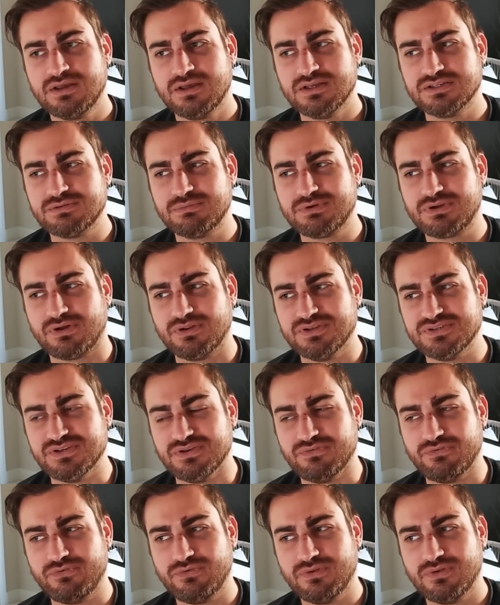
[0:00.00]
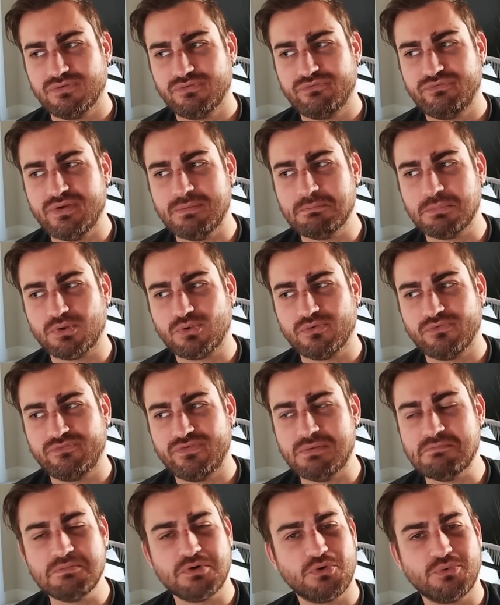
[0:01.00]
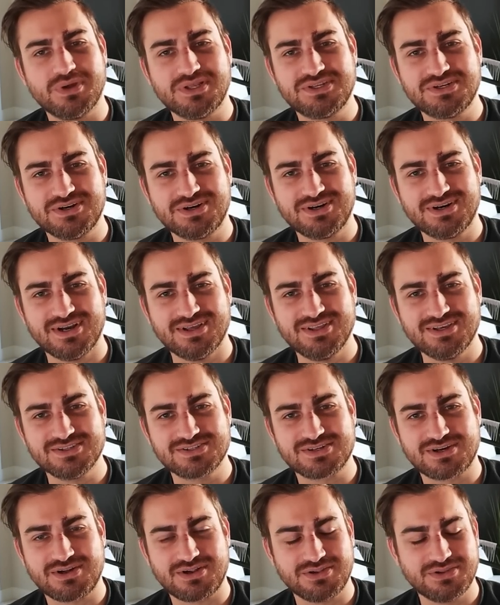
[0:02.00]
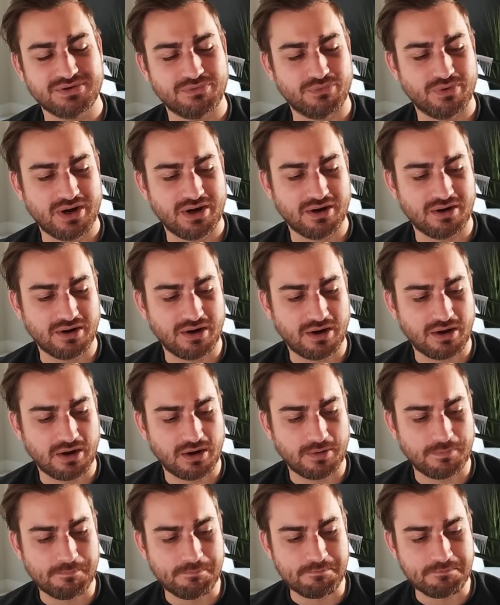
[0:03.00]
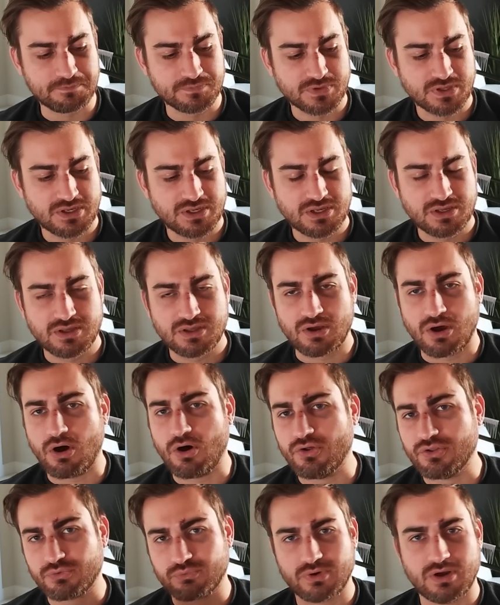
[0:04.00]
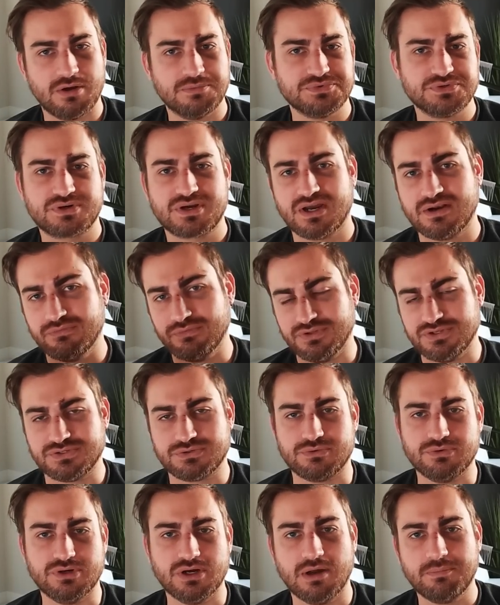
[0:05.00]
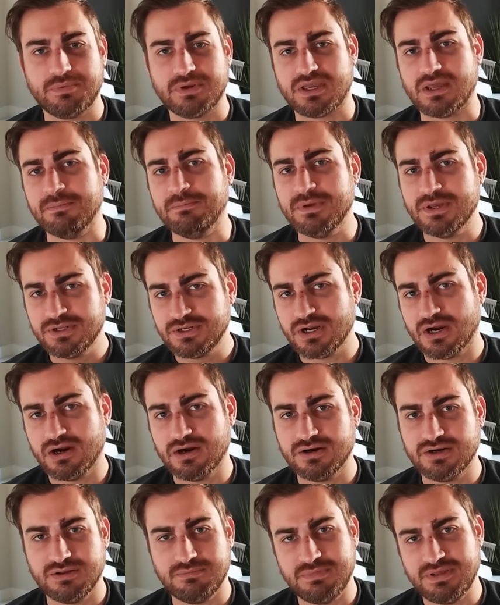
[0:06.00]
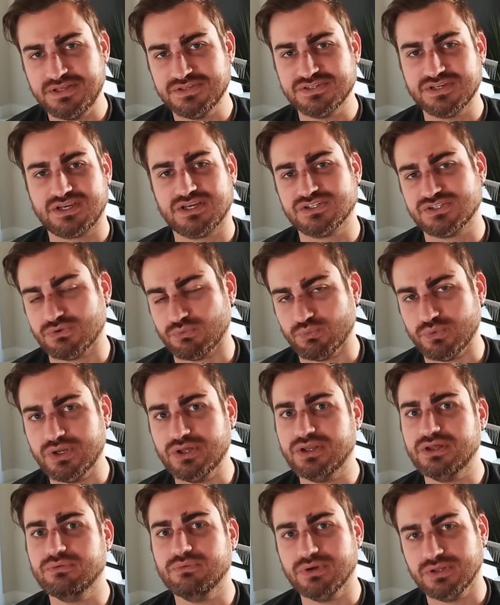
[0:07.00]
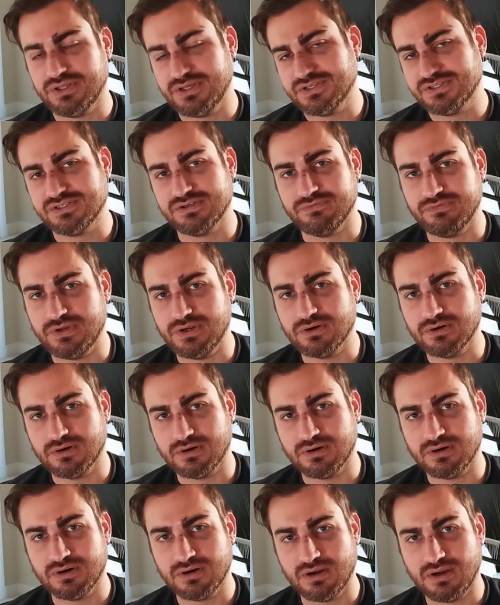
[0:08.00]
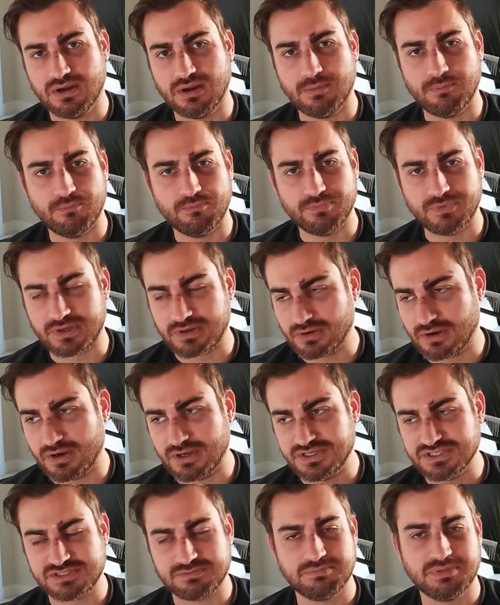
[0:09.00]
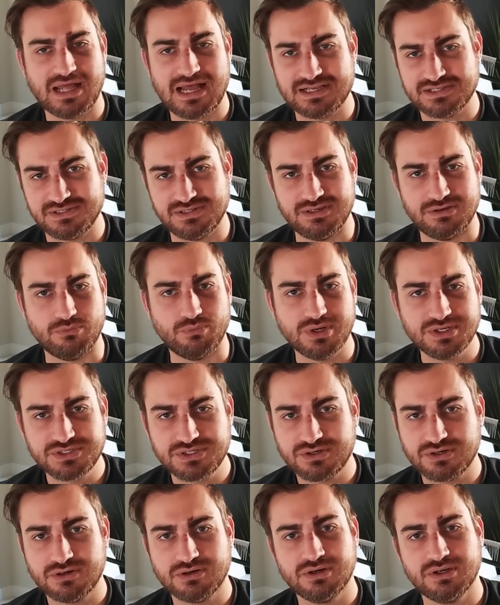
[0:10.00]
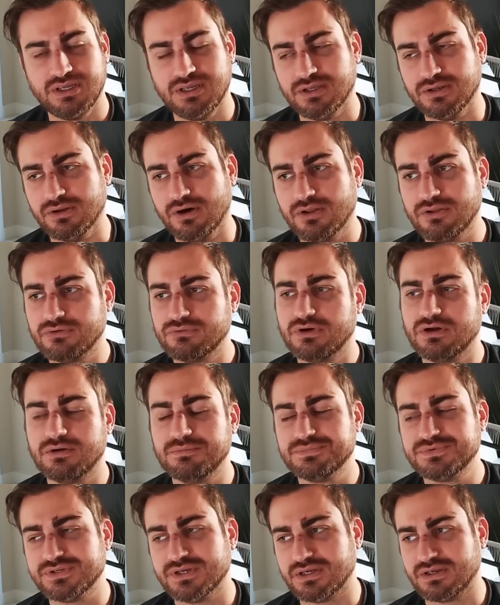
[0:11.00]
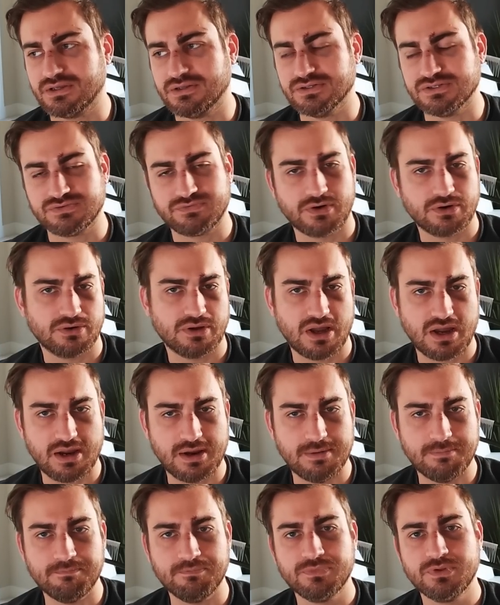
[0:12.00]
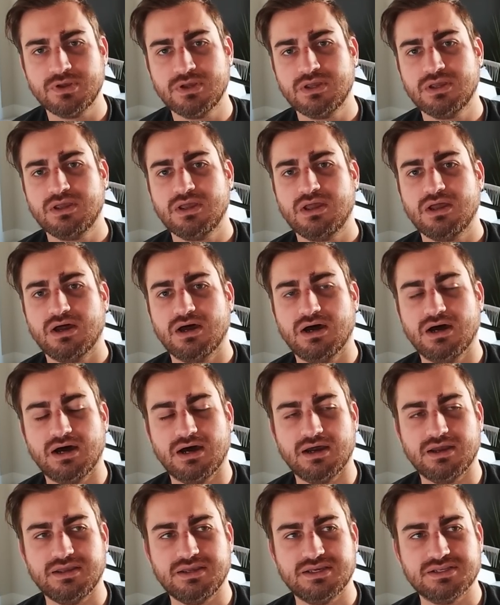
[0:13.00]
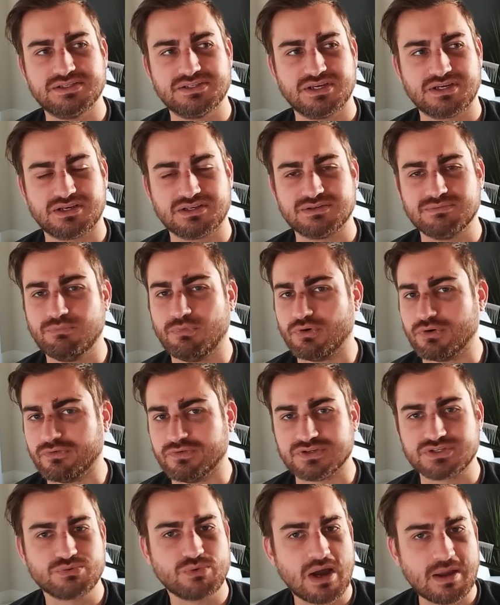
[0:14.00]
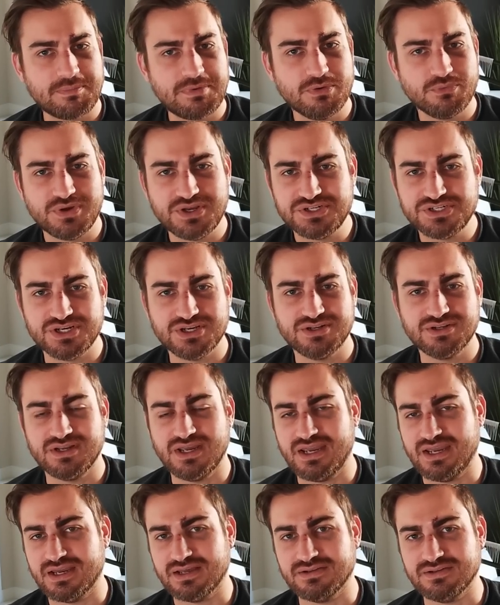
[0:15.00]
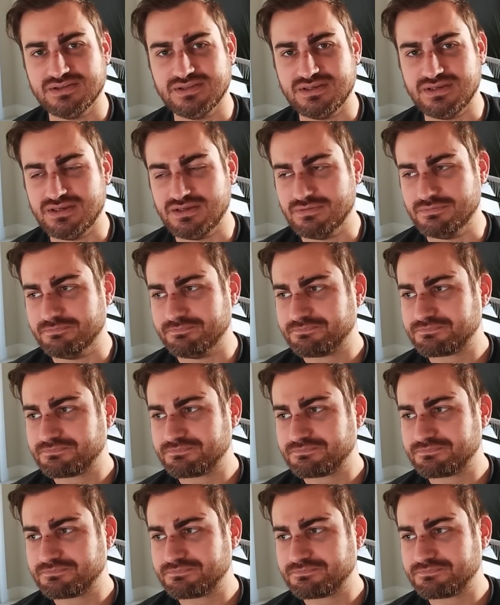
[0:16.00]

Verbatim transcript: something called is it Fimbul Fimbul Winter? I think it's called where um, all the realms are kind screwed up. Like in Midgard, it means like it's a really really severe um, like ice blasty winter. In other realms, like in Svartalfheim, uh, it's like a more of a swampy region, and the